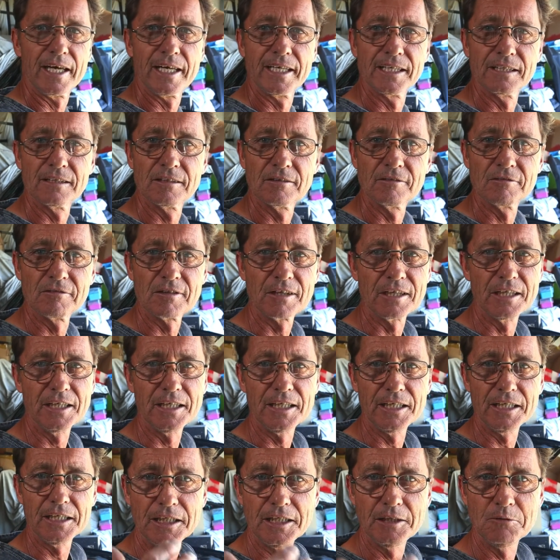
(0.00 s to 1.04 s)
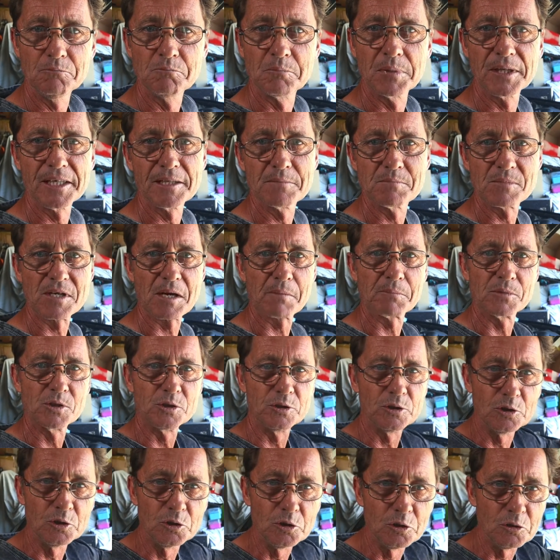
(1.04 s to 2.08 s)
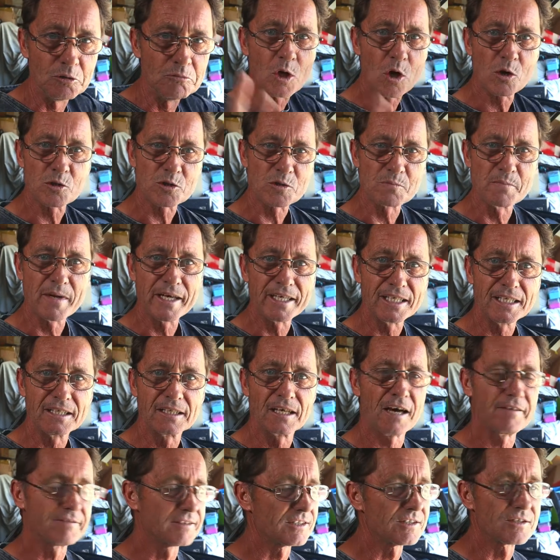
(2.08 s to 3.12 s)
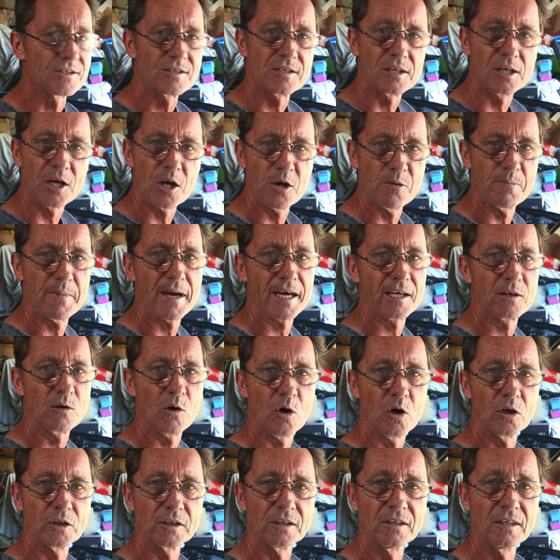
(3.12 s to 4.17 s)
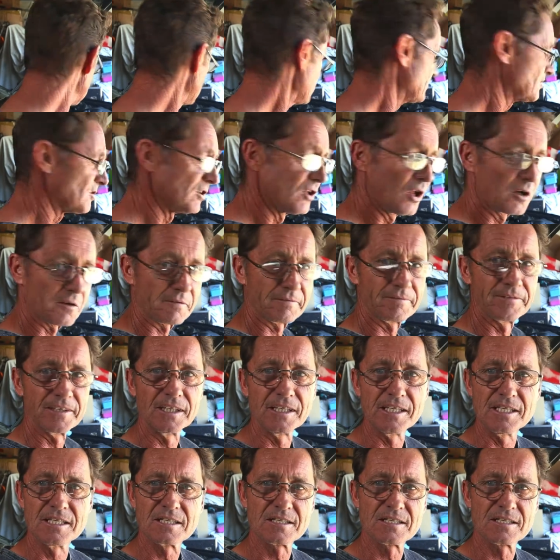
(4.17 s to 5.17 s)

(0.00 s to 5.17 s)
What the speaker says: and the BMW cosmetic covers to go back on. So it's a lot of fiddly